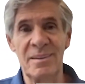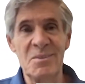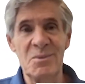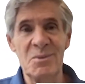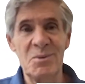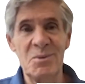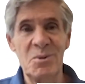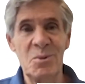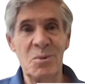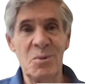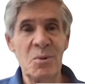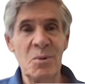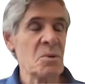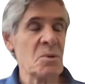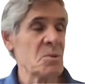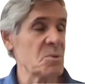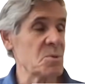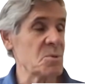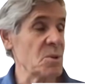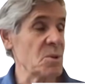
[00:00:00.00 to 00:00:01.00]
So
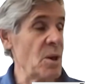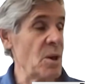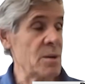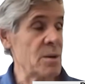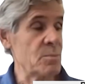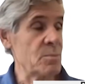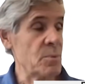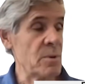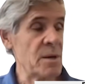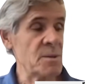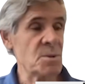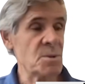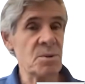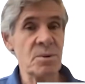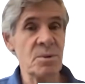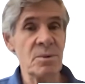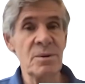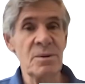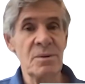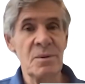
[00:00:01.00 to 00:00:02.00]
there's a lot of
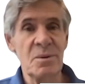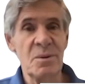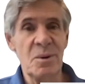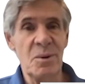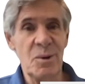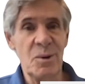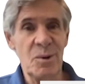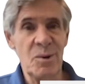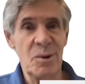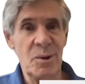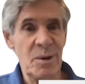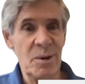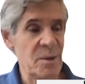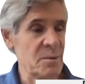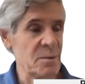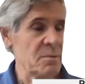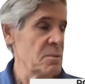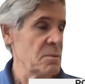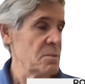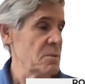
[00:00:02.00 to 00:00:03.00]
pressure
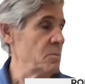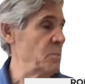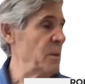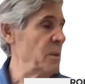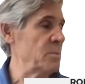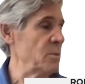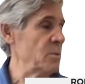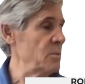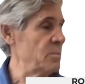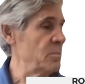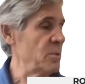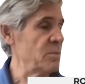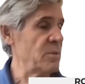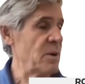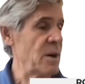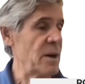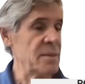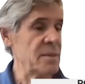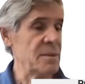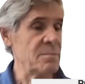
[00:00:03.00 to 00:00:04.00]
on the people that
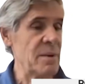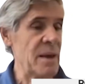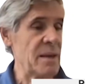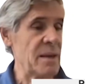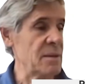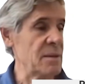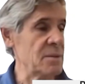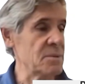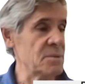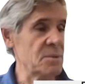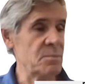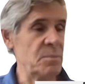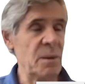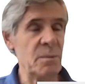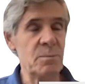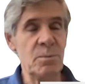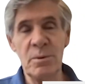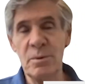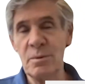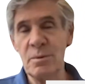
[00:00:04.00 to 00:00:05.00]
provide the metals, the
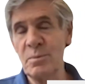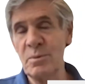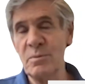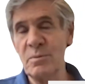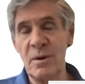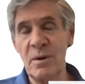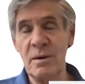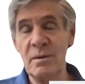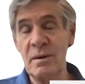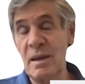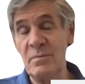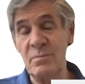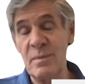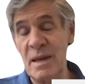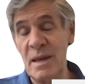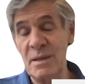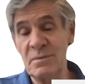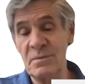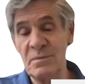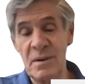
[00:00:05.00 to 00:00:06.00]
people that provide, have
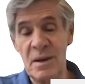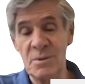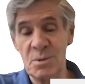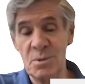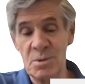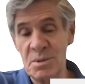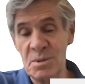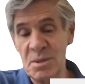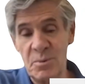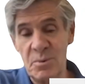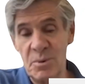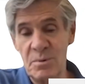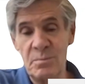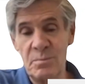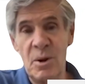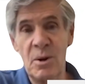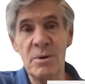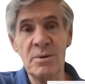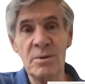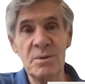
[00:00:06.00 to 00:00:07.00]
manufactured some of the
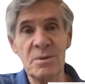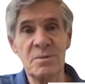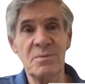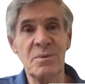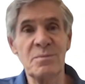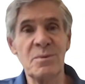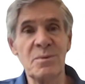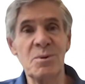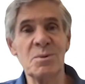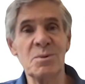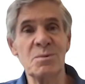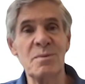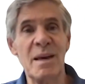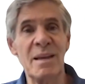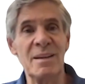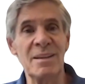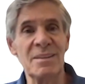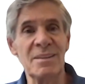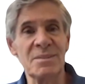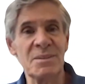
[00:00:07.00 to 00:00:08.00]
parts from those
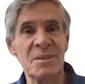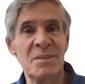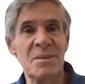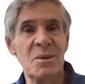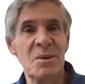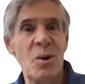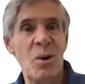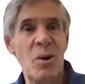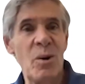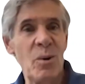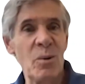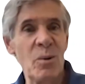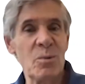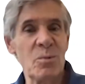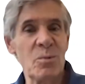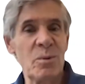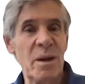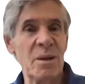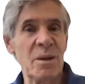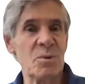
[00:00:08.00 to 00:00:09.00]
metals, all
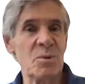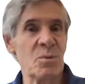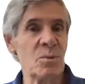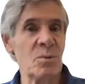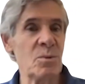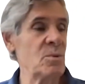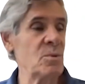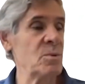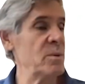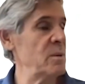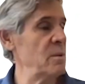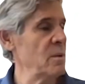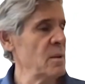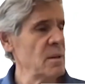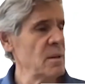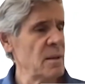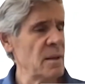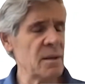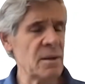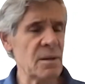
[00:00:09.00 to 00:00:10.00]
the way through,
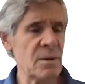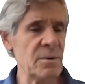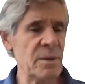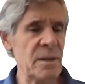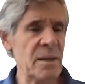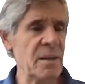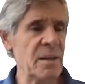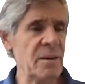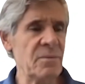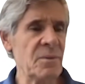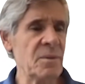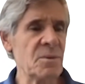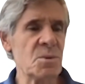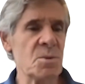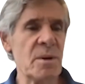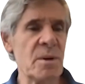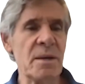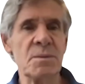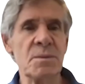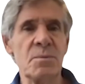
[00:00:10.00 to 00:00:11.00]
including even the
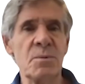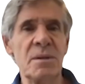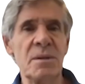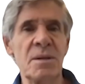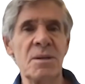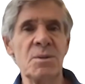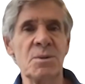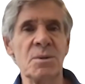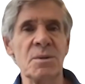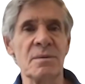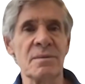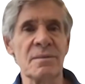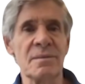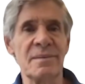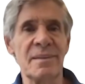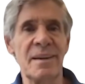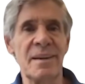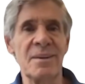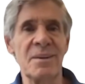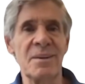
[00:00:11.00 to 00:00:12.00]
transportation.
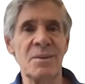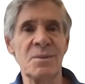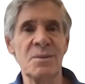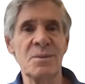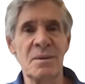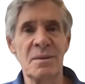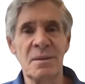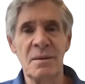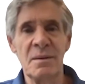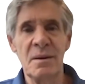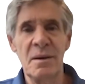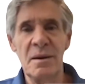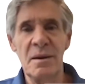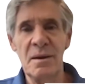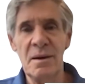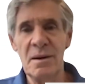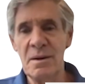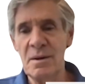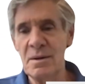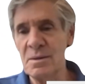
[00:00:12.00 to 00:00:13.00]
And as
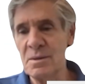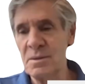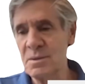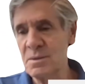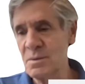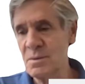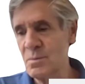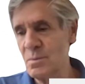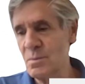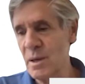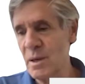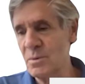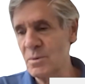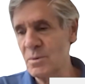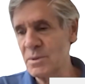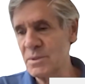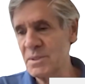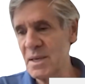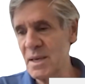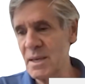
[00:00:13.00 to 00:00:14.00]
as
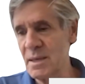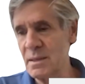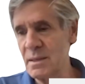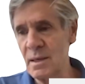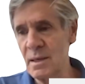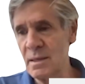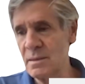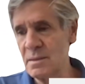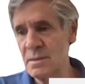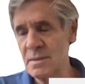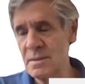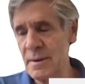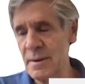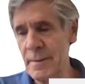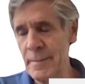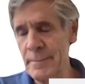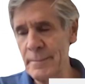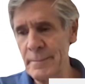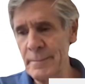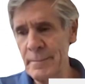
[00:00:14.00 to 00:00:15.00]
Michael was saying, that
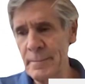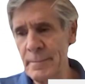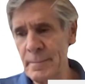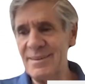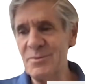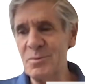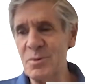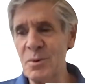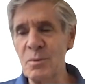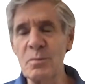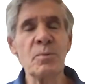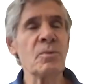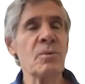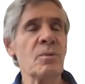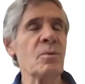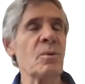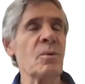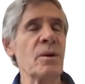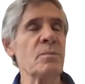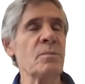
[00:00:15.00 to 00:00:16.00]
um, we're
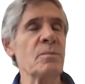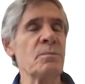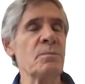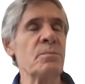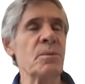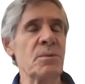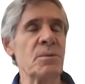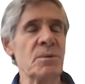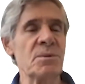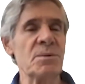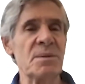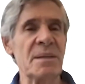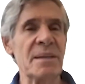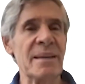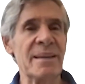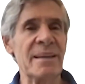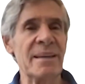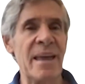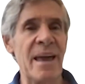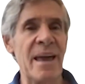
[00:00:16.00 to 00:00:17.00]
going to be
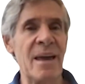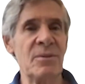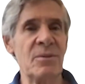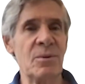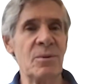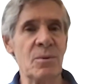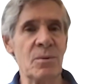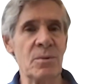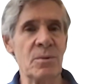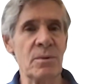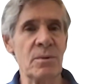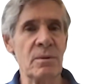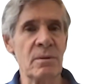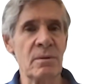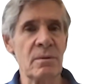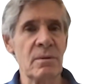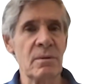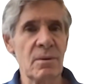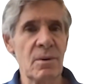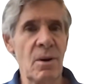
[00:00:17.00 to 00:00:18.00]
producing a cathode,
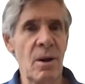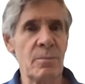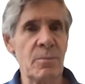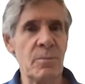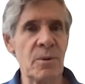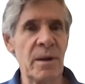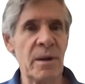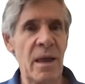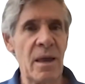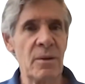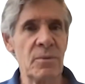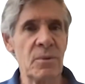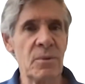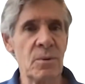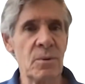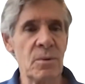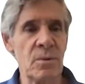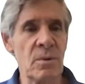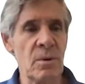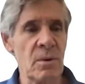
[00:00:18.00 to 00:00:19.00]
copper
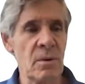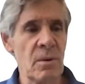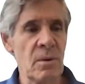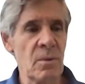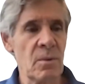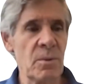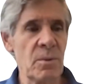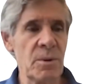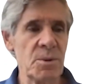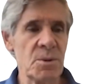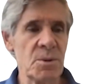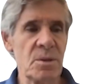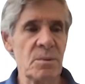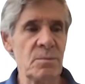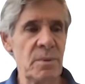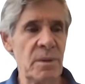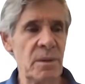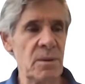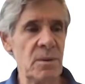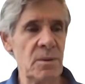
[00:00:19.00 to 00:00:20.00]
cathode, which
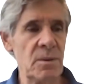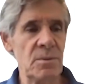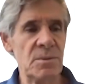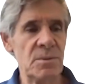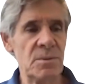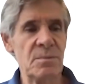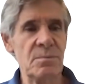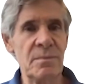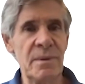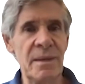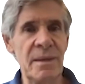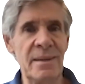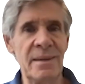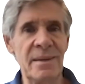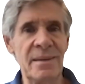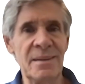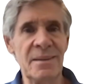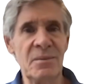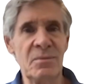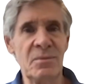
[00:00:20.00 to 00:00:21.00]
can be used
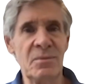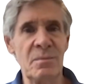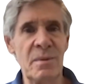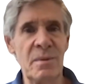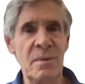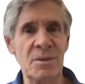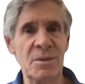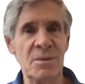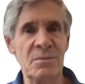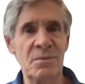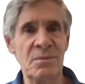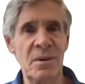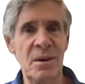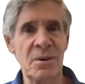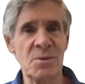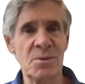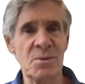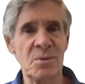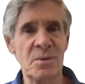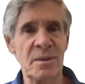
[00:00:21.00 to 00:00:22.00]
immediately for
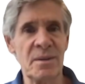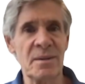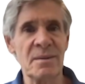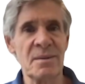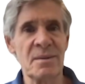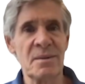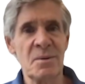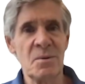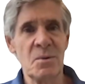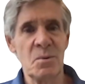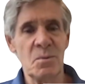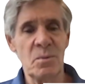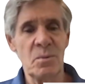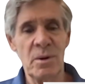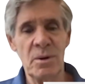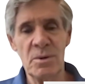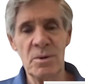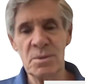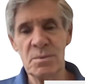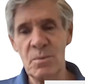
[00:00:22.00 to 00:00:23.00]
manufacturing,
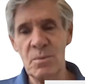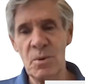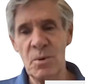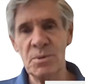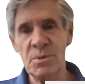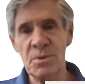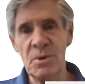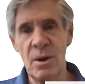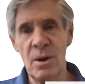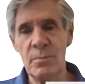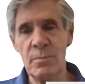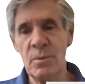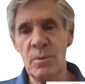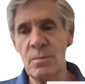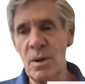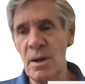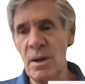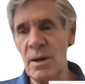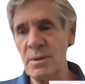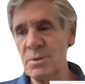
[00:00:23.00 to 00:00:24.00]
whereas most copper
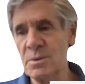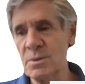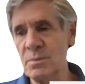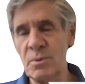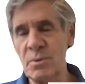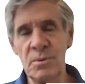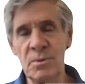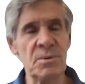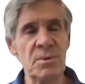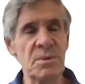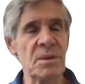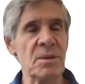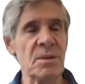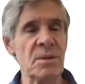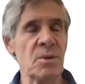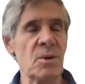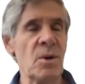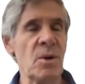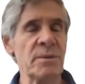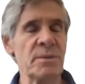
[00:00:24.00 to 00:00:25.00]
mines are producing
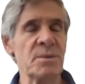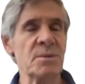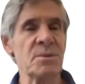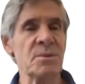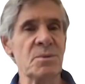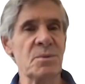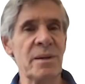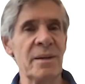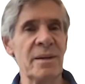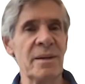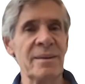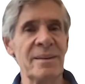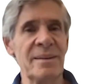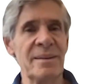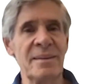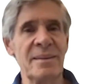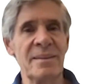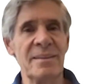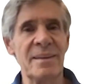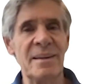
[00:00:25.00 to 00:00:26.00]
a concentrate
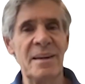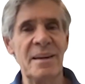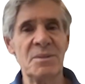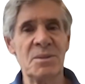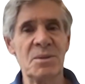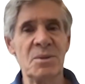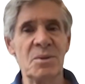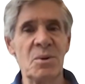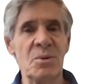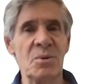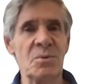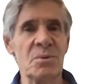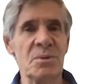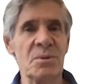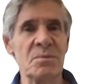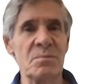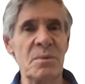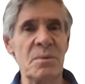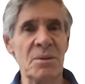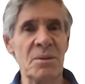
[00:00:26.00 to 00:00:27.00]
that has to go to a
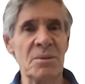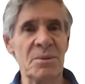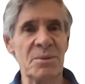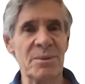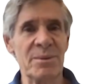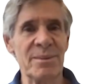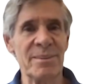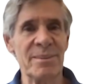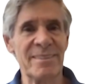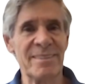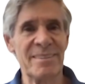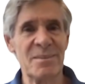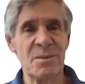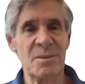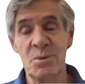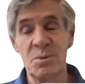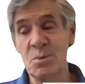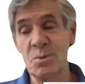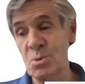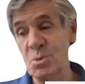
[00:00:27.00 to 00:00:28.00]
smelter,
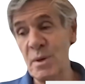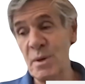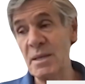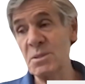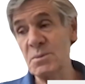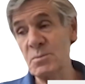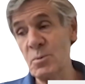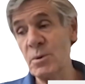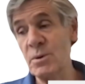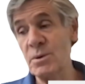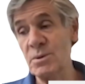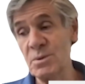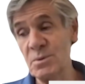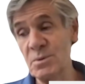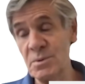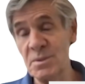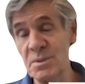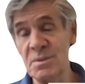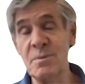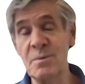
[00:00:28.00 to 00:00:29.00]
so transported
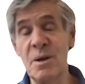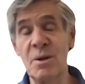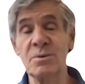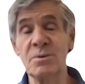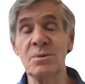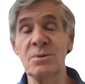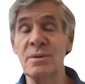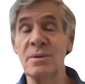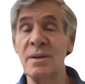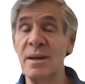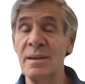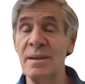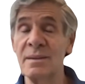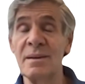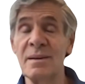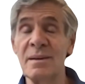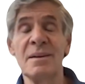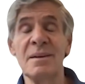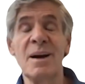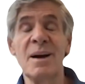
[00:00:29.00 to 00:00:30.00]
to a smelter, then
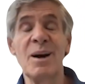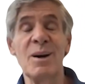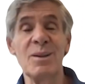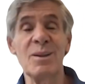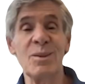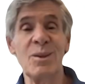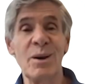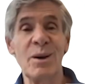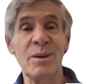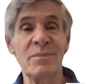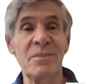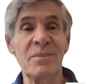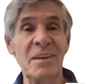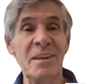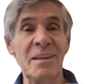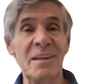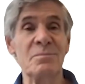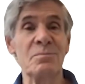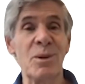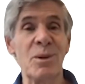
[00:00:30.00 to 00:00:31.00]
a lot of
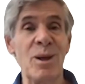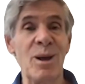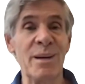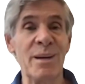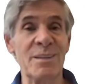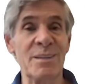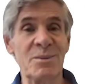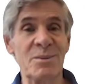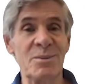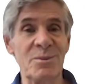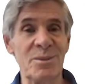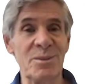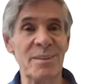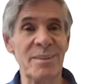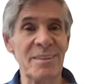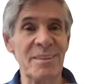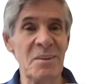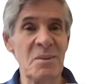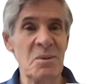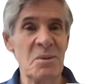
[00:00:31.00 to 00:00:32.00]
heat applied to it
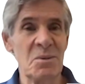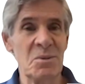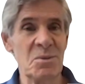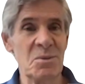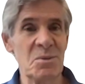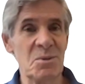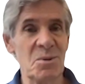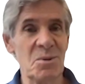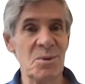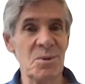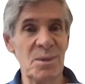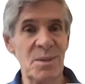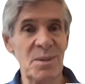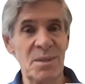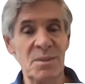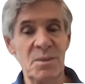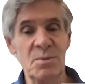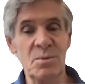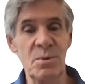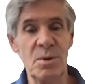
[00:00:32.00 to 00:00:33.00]
to turn it
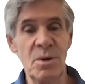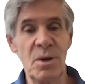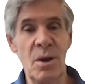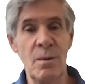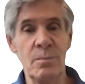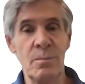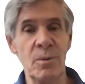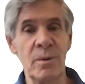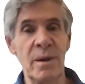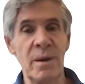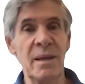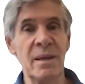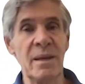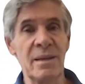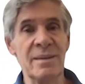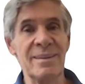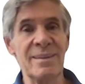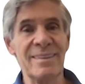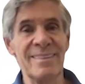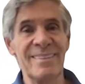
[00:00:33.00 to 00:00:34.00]
into a copper
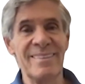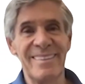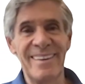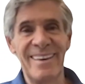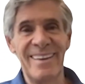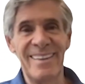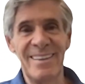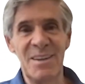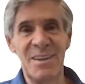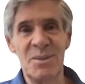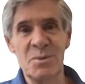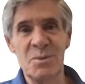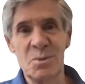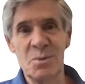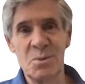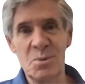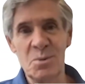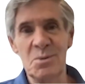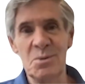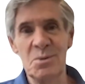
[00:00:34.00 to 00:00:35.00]
ingot and then
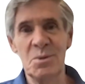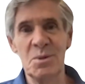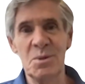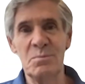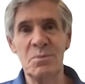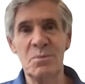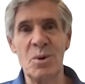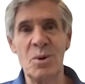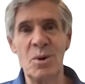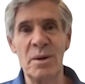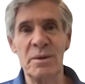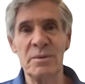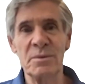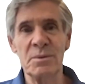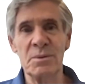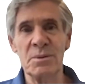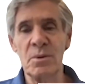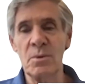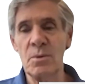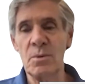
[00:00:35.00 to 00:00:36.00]
shipped on.
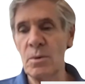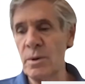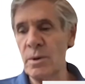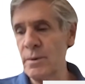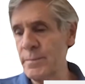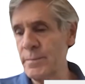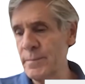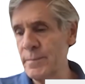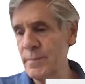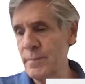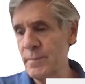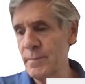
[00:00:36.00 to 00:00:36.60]
So um,